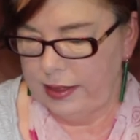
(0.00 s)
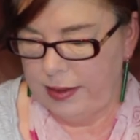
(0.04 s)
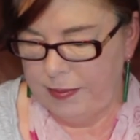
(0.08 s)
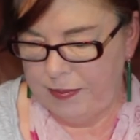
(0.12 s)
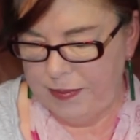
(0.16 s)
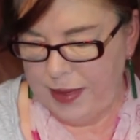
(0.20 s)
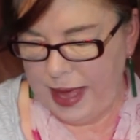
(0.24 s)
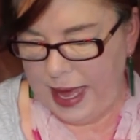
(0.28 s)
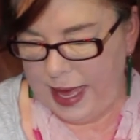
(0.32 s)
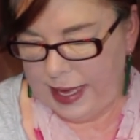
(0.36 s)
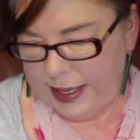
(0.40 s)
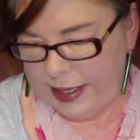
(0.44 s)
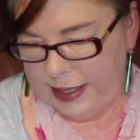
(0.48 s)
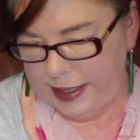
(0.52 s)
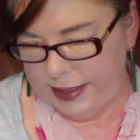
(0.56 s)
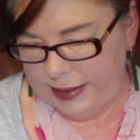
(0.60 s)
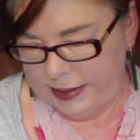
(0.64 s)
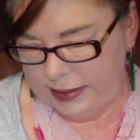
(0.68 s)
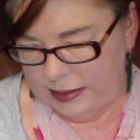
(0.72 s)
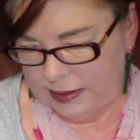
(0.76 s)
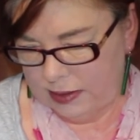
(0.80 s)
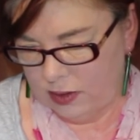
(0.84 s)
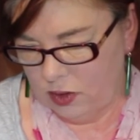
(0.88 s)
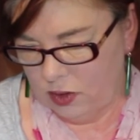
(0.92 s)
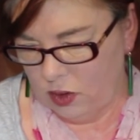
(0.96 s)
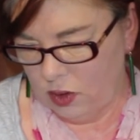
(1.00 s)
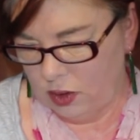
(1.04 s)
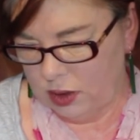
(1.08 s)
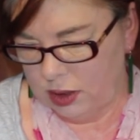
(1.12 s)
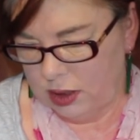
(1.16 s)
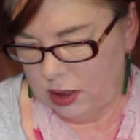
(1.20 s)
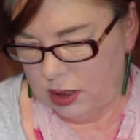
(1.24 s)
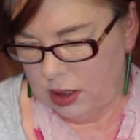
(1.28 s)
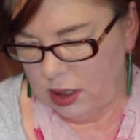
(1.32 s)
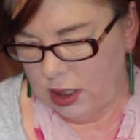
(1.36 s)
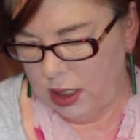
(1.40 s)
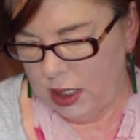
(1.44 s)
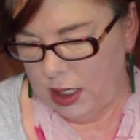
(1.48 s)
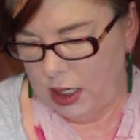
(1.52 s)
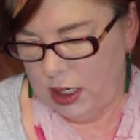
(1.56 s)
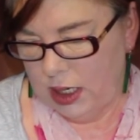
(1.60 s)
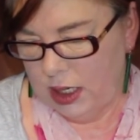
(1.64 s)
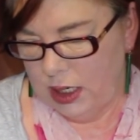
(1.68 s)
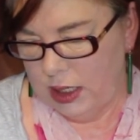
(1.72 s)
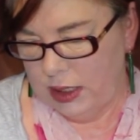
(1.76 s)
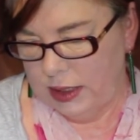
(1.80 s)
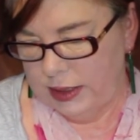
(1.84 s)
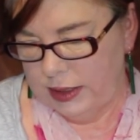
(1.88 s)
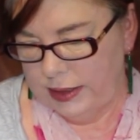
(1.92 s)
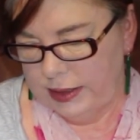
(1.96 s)
back it's got
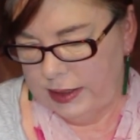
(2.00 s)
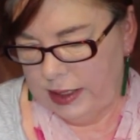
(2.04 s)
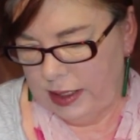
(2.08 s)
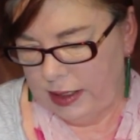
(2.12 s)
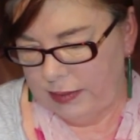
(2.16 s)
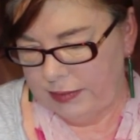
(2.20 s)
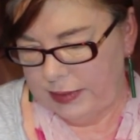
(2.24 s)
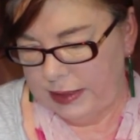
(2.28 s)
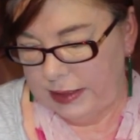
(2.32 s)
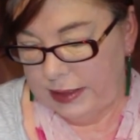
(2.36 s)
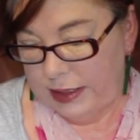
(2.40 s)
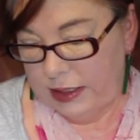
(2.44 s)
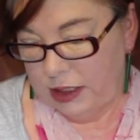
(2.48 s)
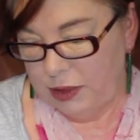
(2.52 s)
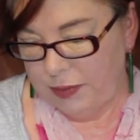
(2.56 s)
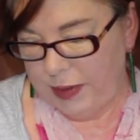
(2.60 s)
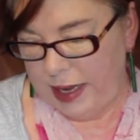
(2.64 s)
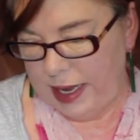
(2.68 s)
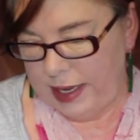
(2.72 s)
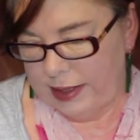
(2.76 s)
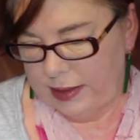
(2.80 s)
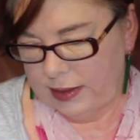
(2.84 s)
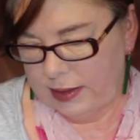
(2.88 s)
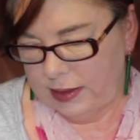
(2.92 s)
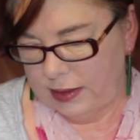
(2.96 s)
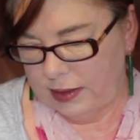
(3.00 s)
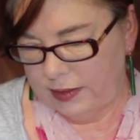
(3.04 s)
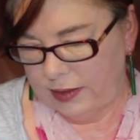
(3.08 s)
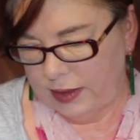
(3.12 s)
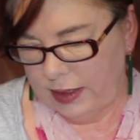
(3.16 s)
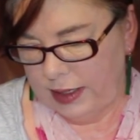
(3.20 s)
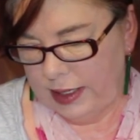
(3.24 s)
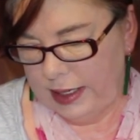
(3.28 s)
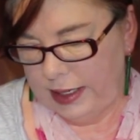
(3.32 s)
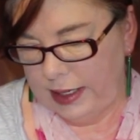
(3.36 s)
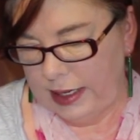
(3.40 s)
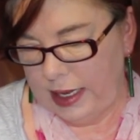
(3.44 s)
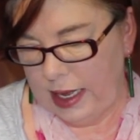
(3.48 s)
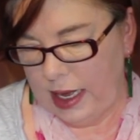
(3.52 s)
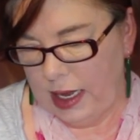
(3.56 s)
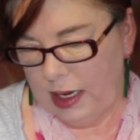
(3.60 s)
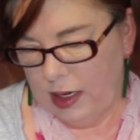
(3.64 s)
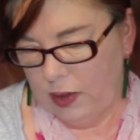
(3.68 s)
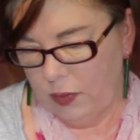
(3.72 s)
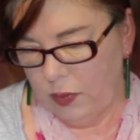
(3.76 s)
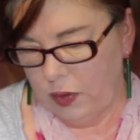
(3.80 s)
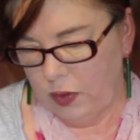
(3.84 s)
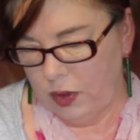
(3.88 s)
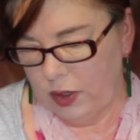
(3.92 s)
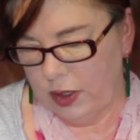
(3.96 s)
some stitch patterns in colour
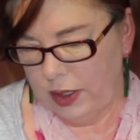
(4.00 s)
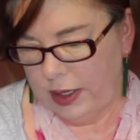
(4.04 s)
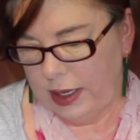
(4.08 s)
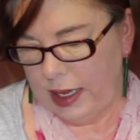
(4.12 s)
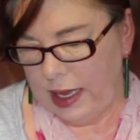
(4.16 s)
work,